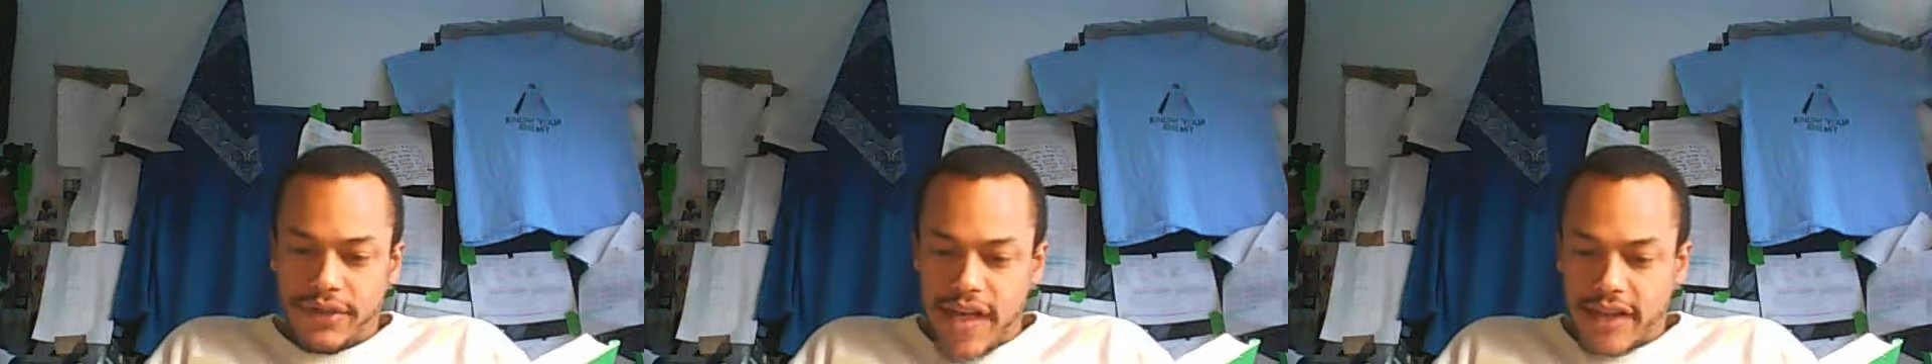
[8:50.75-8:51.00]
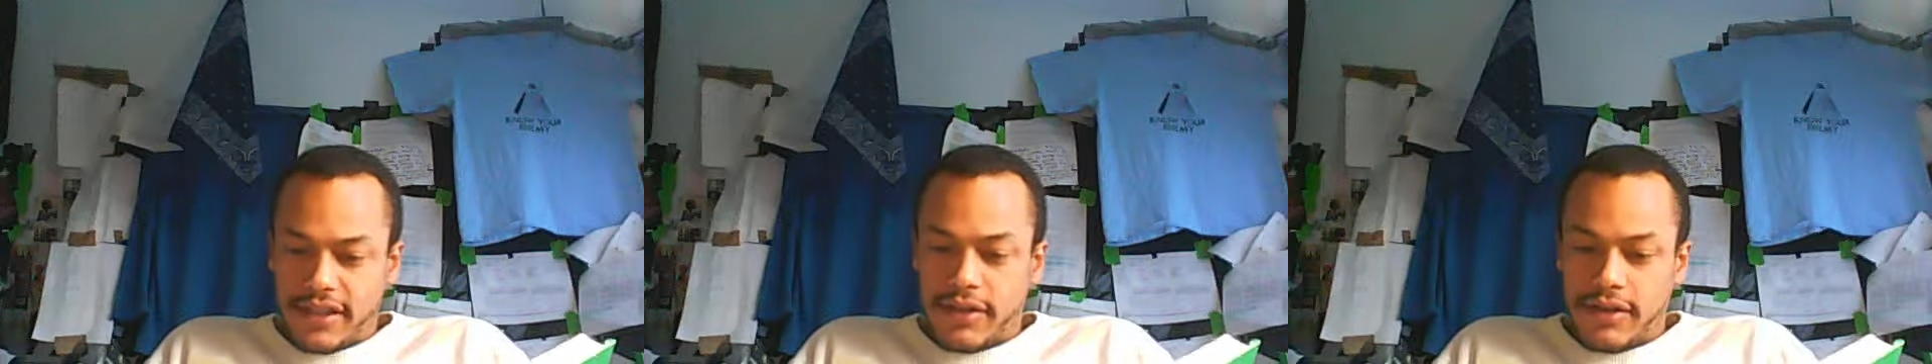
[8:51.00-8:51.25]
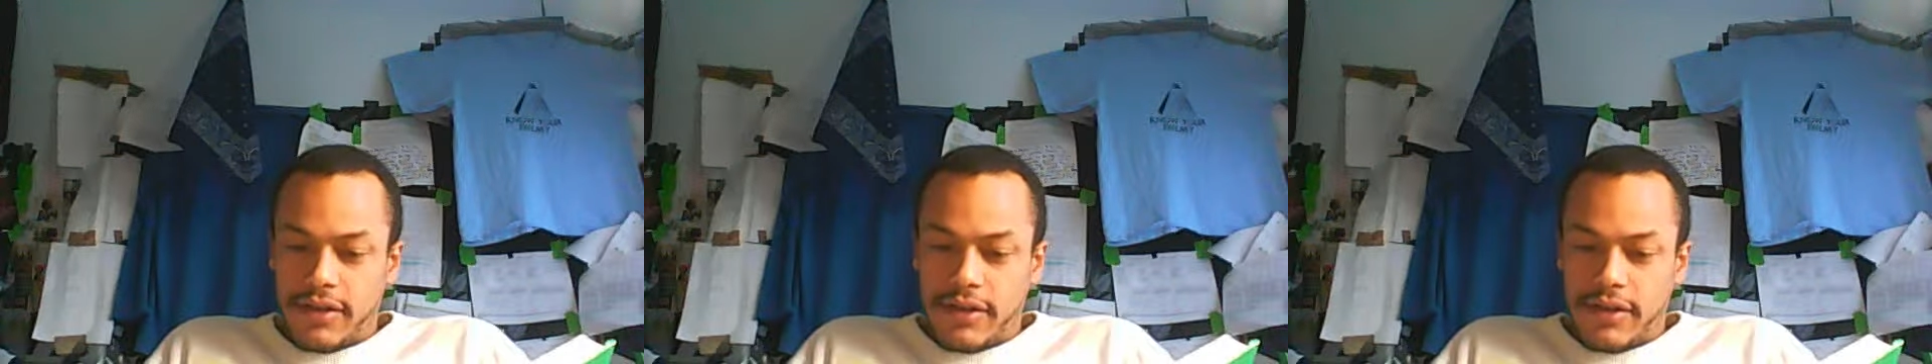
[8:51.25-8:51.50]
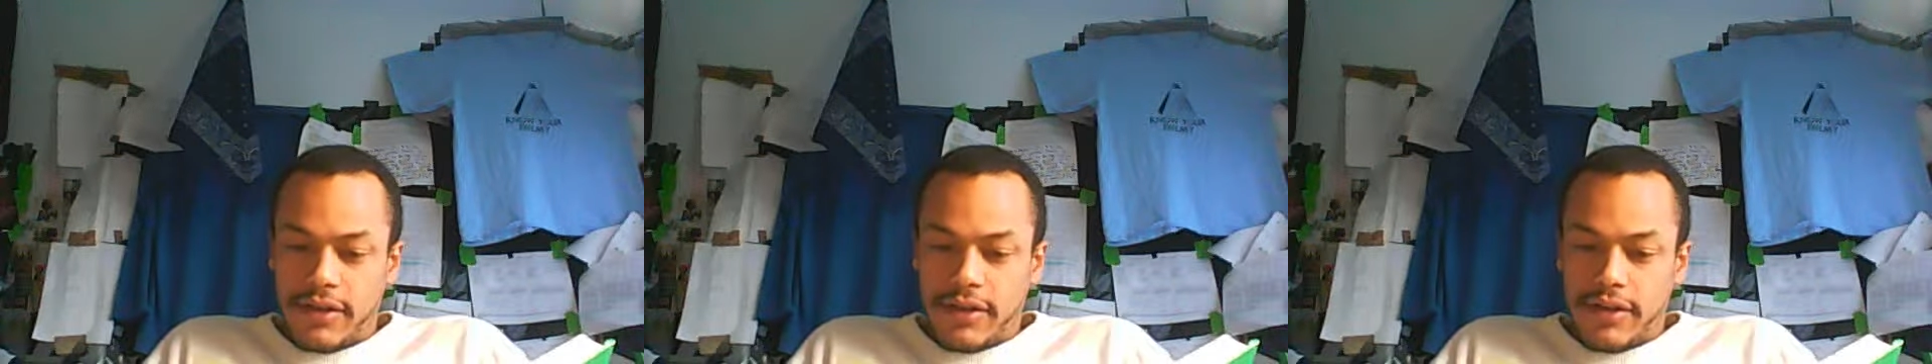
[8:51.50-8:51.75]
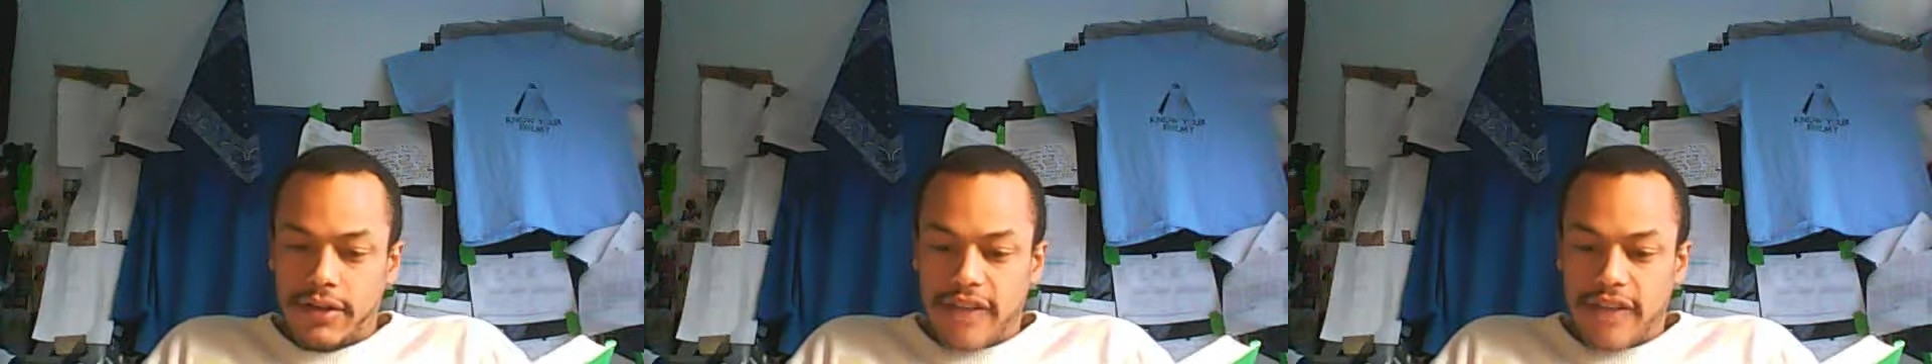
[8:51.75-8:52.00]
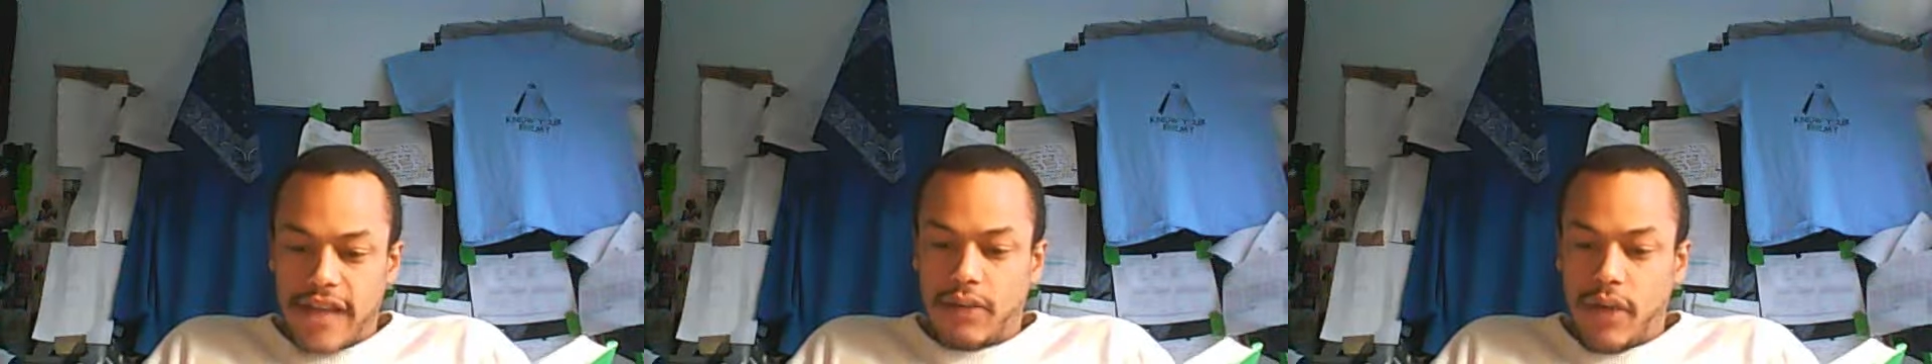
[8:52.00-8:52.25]

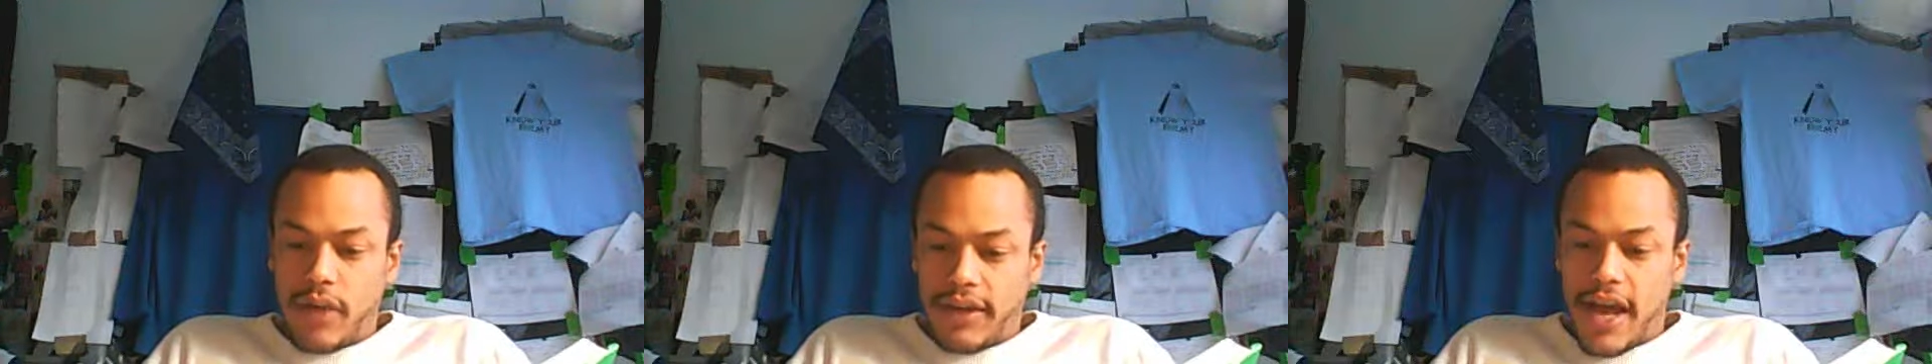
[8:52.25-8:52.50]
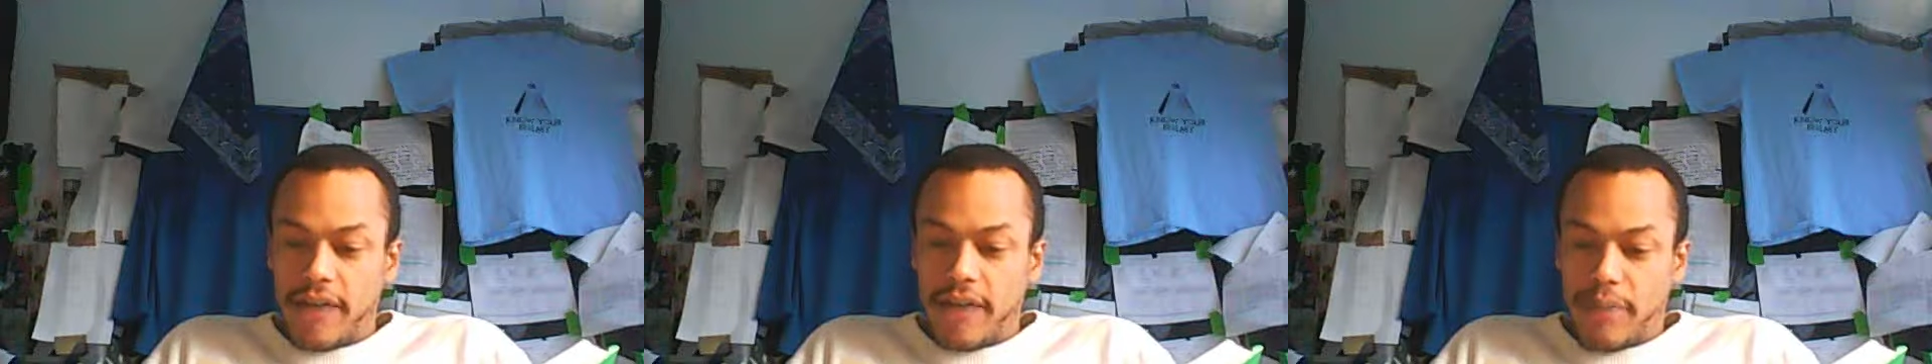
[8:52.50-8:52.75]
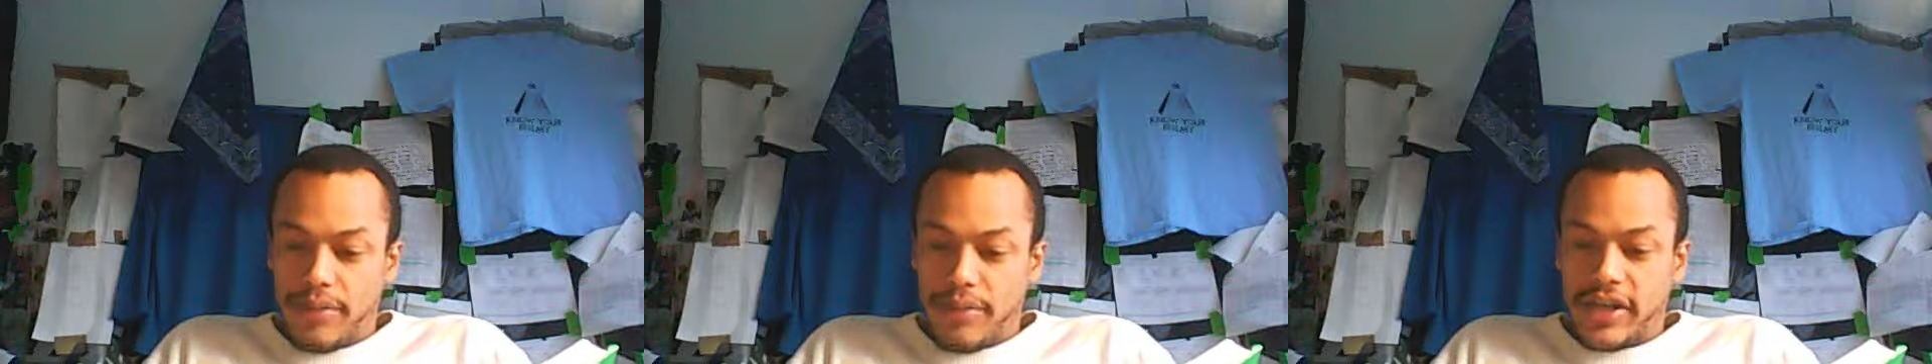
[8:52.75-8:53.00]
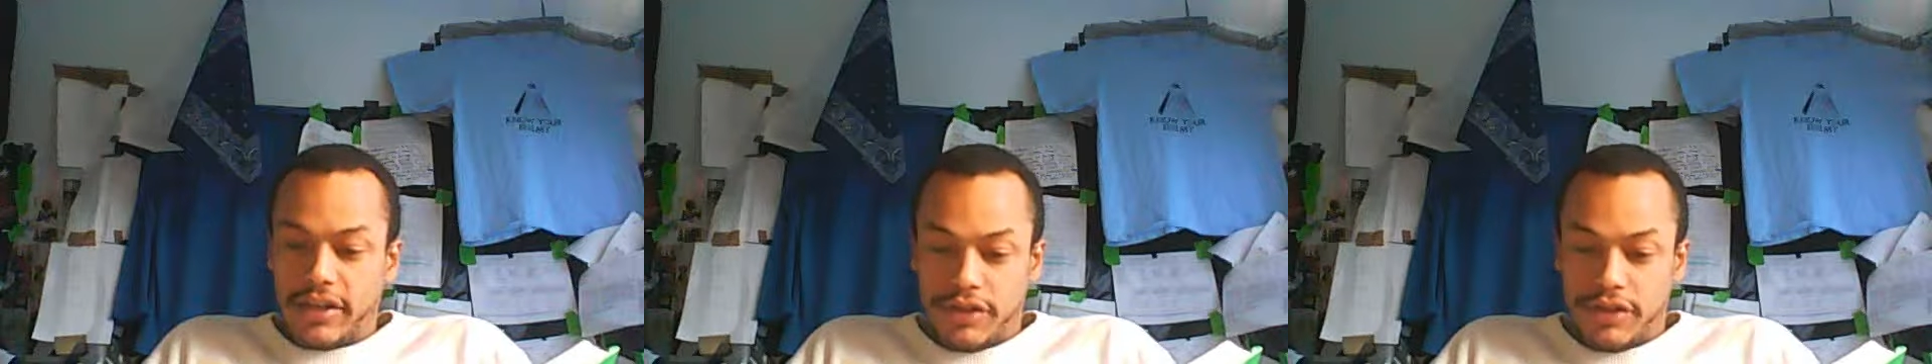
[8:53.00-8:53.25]
exactly one line perpendicular